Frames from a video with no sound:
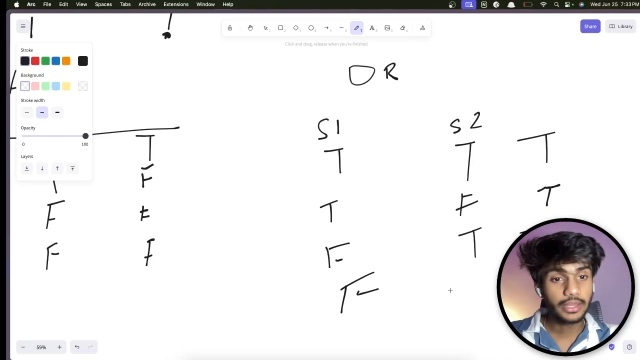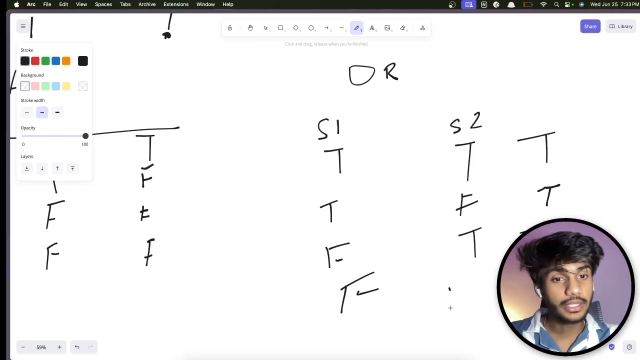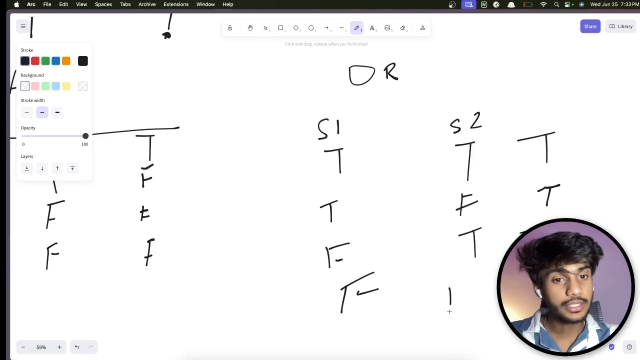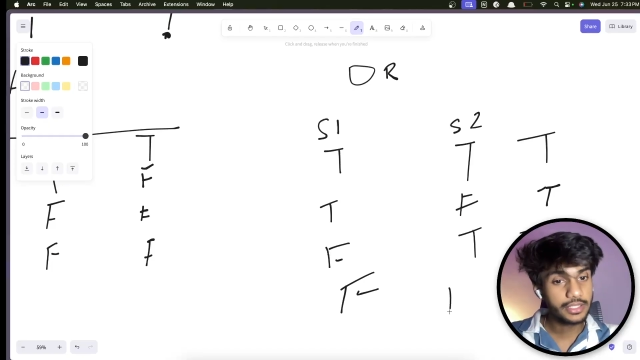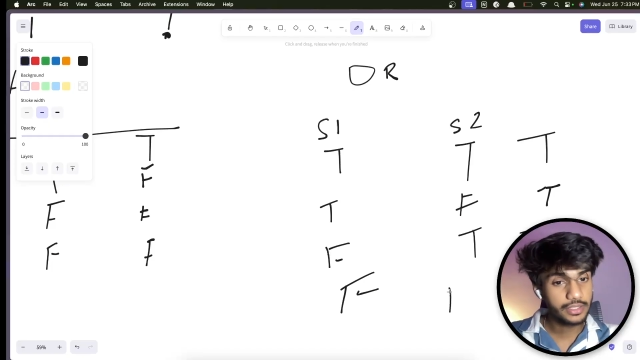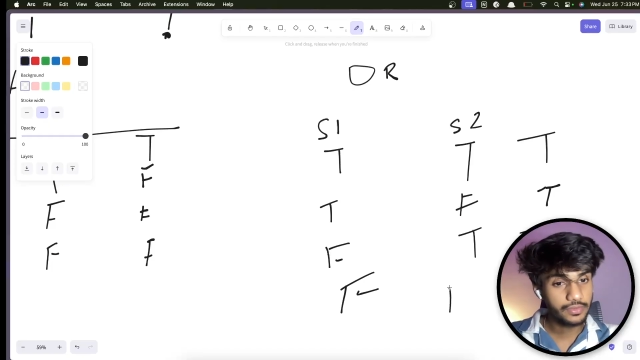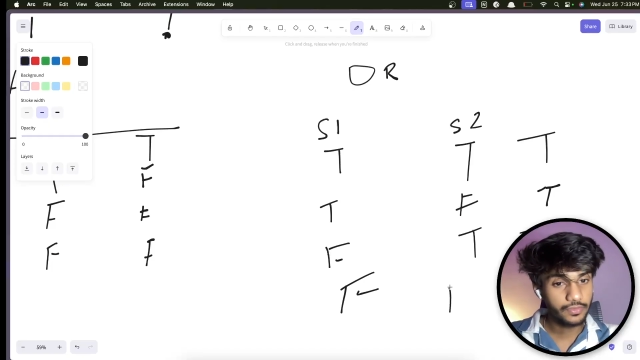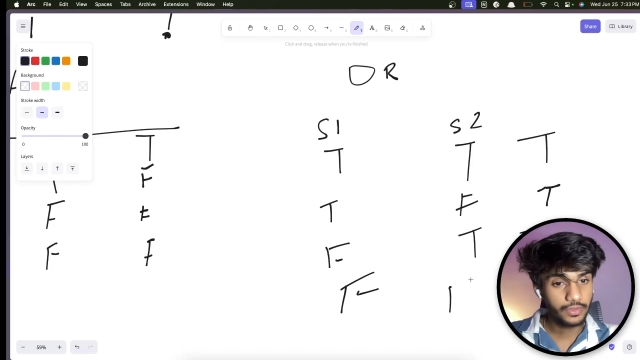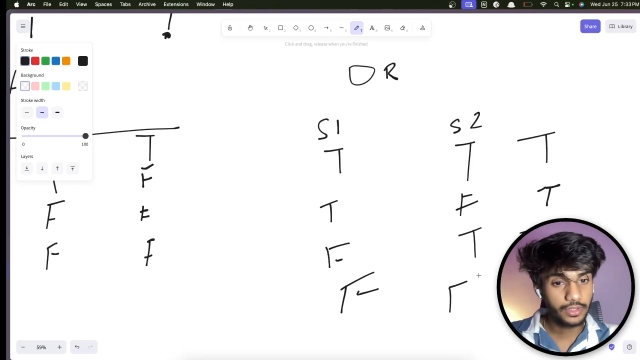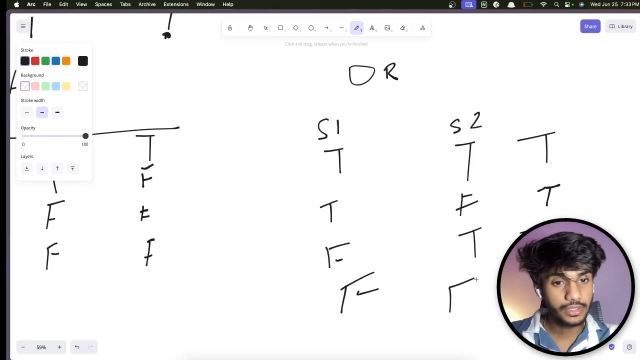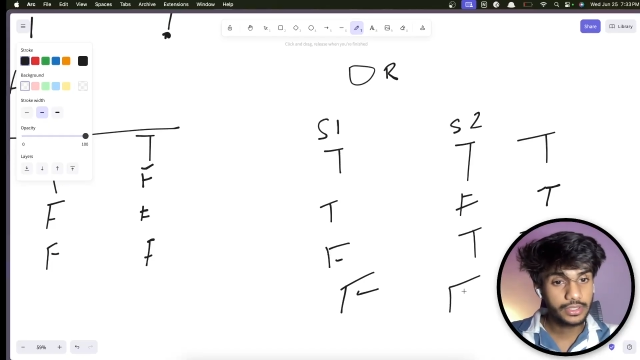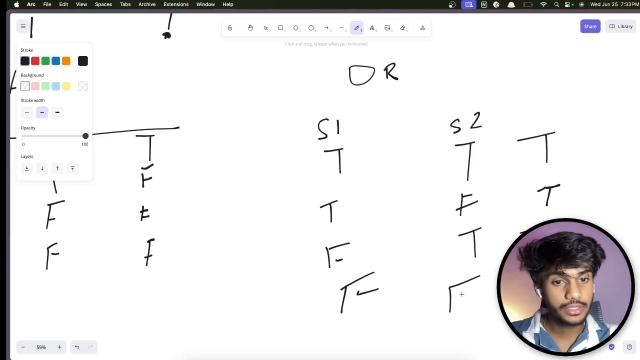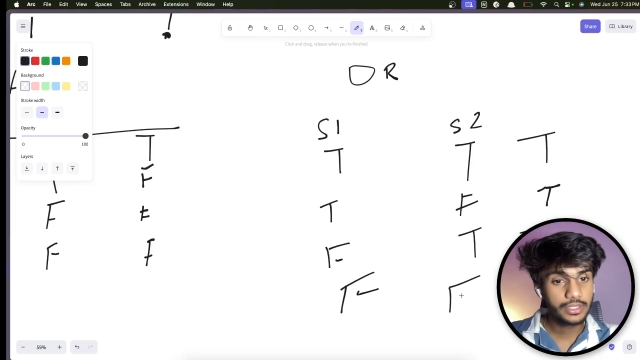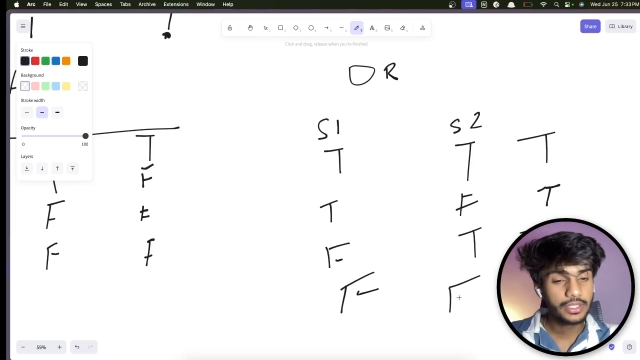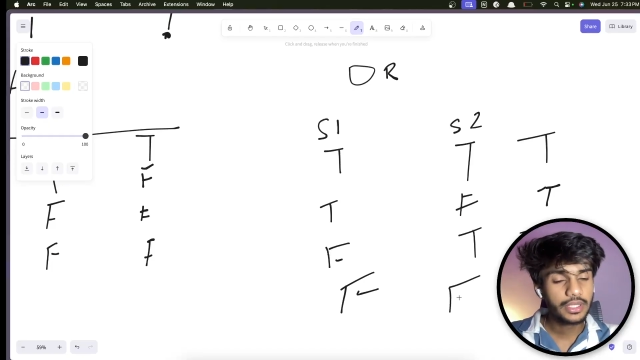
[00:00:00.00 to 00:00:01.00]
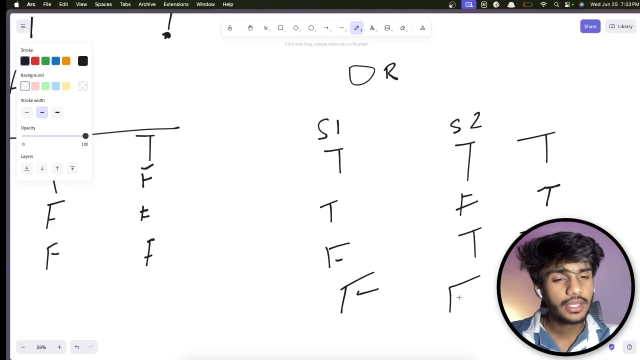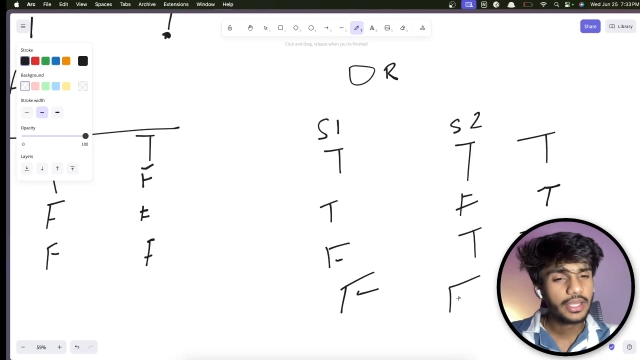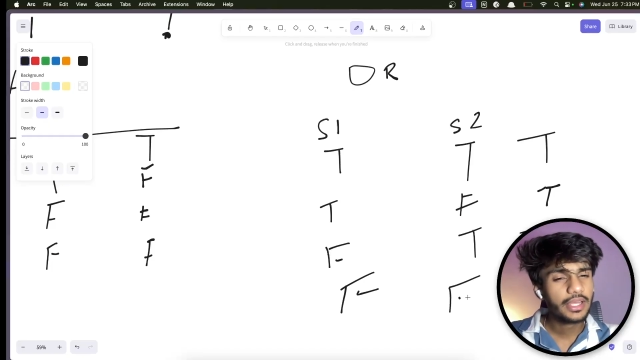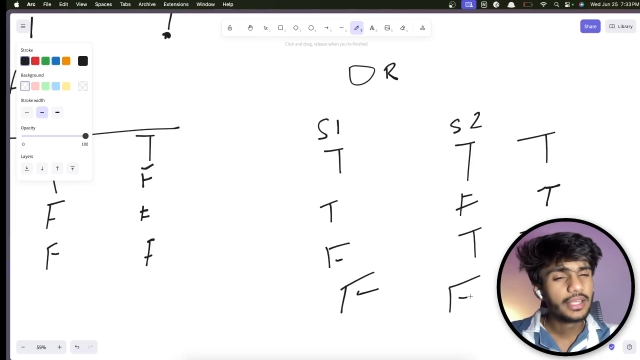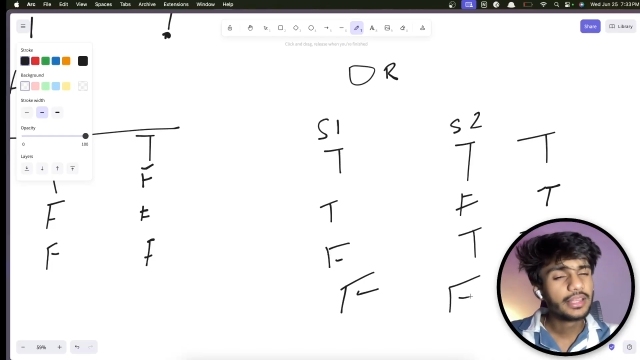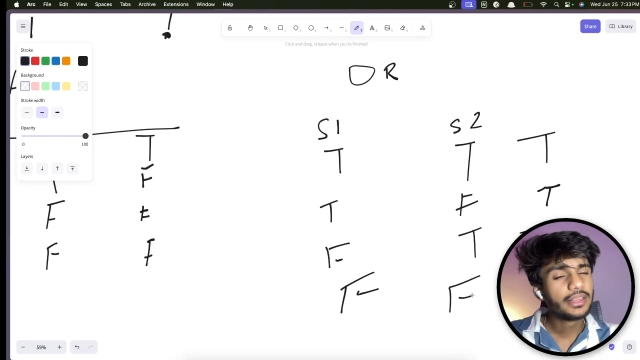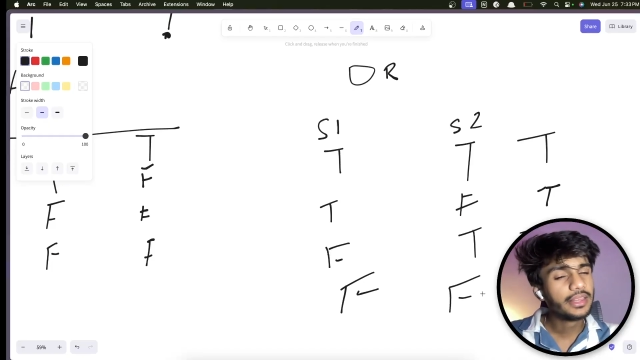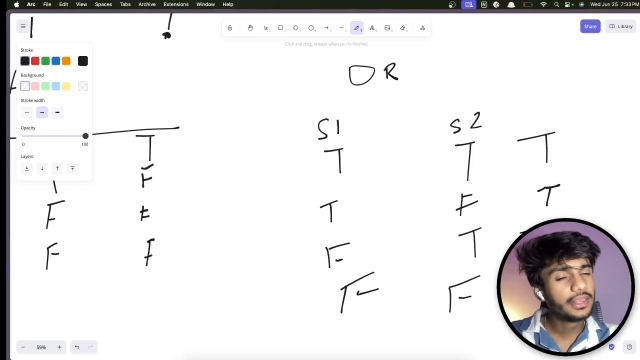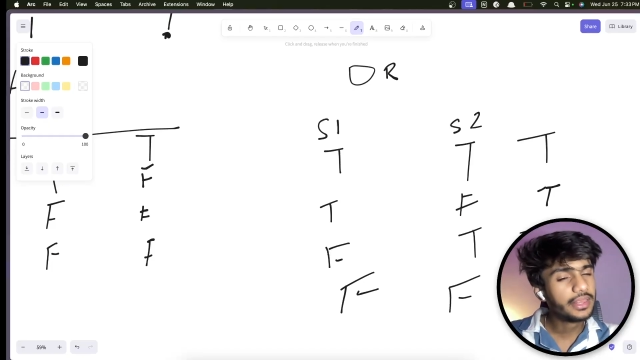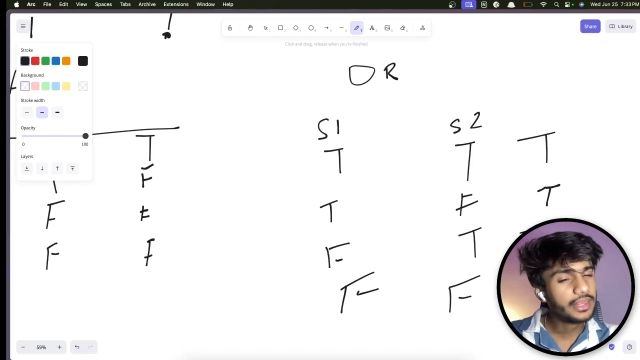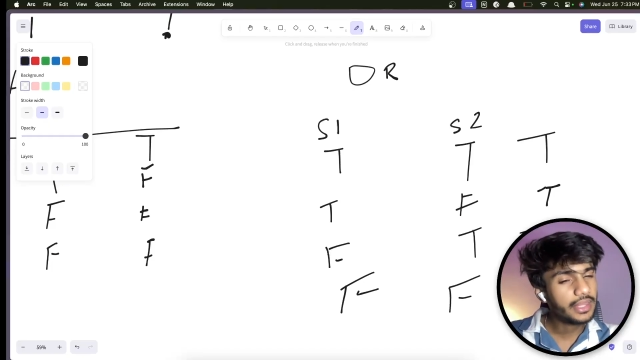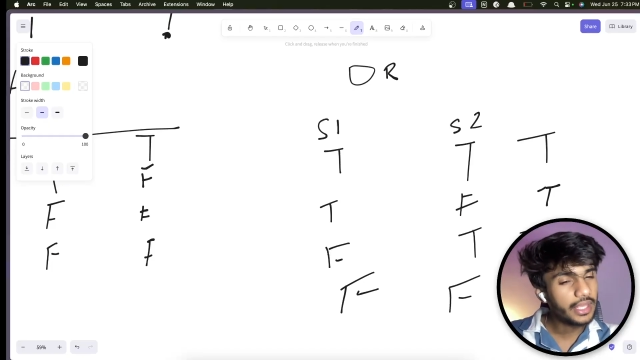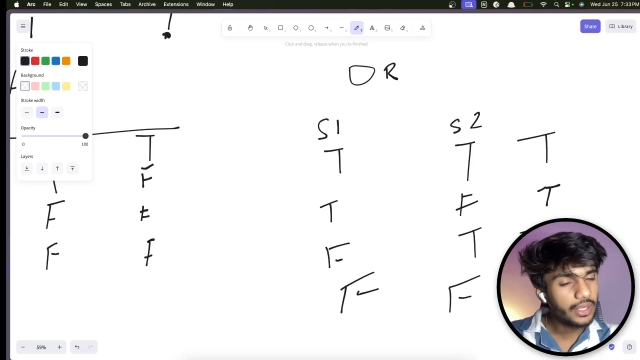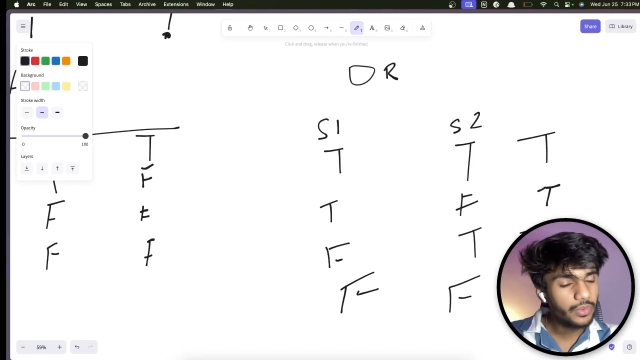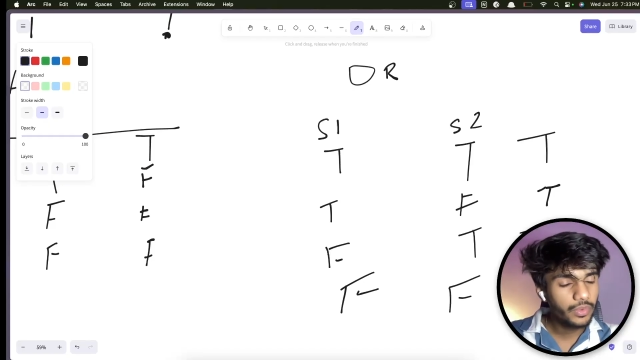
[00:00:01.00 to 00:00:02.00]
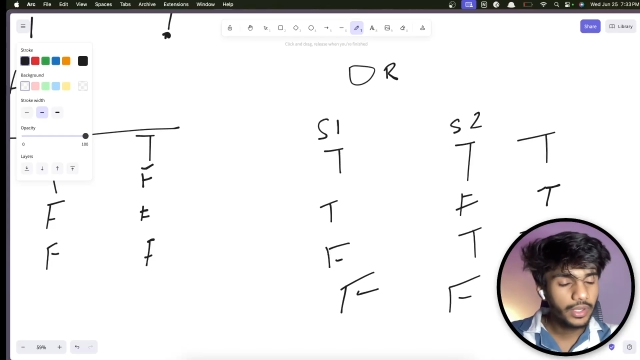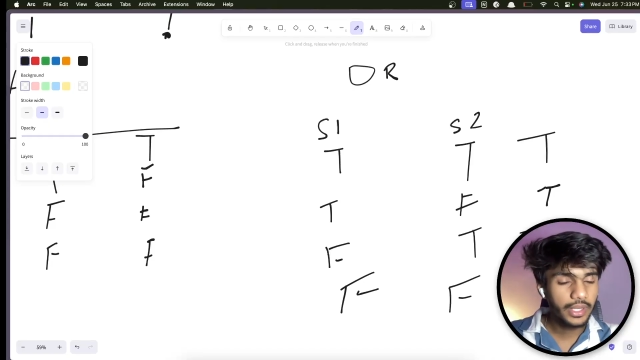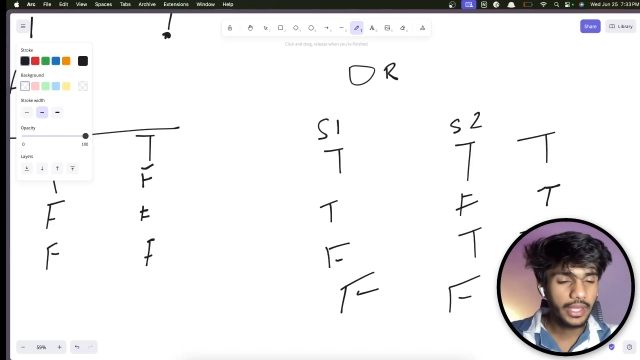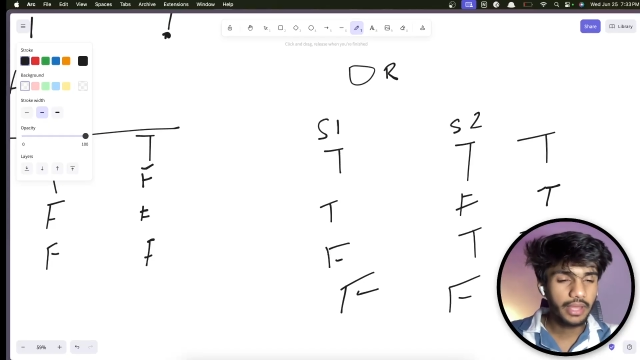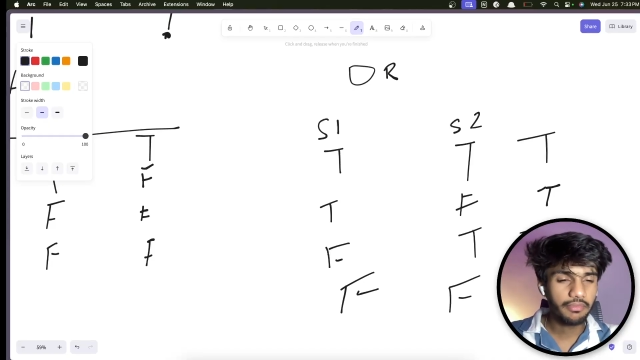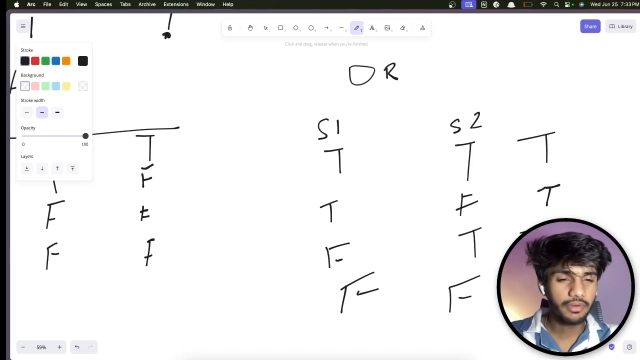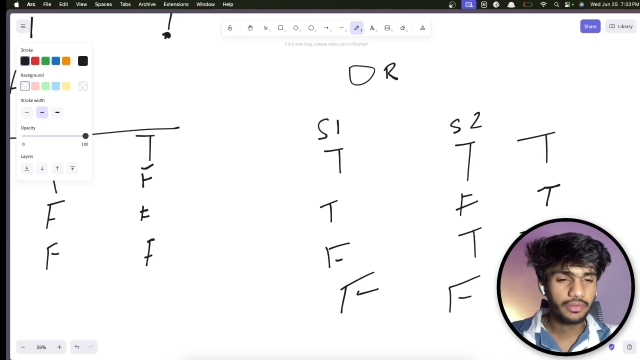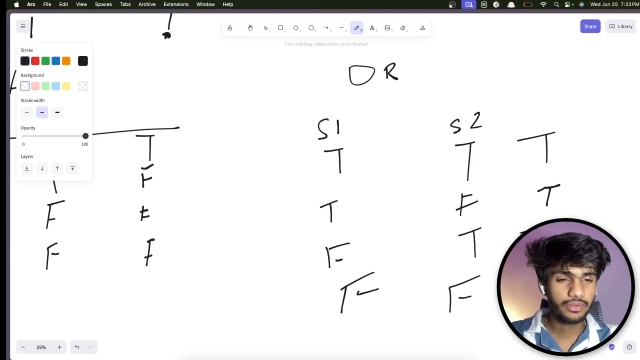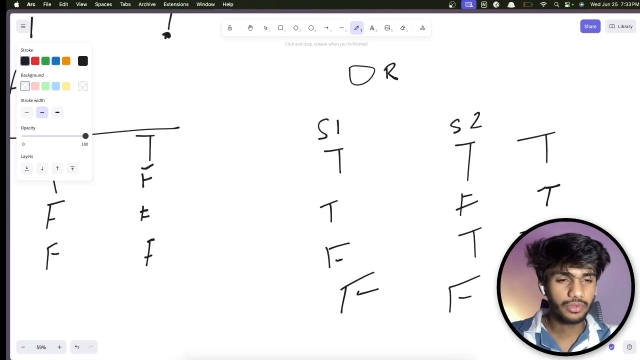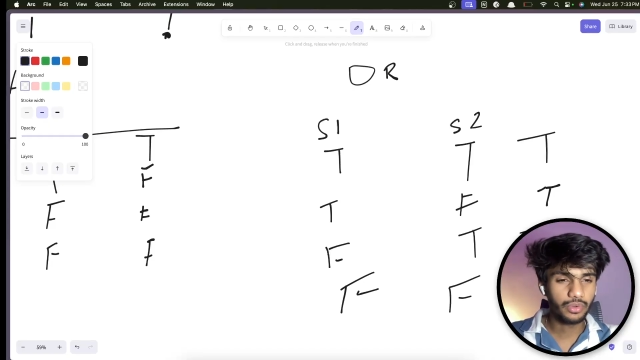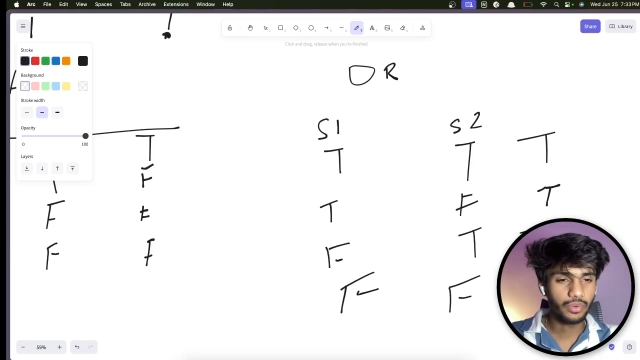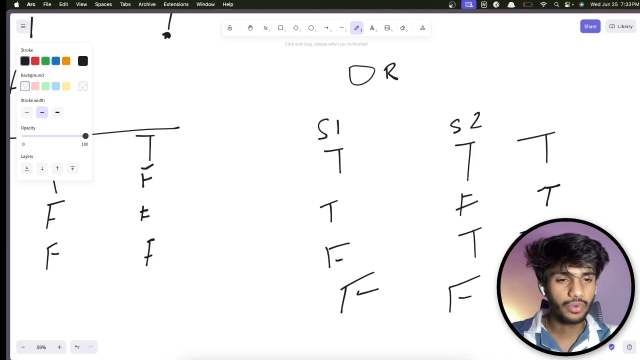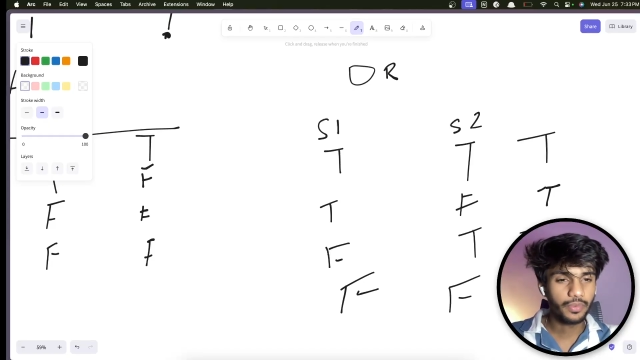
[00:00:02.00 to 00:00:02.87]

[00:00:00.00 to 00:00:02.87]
this is false, then only I will throw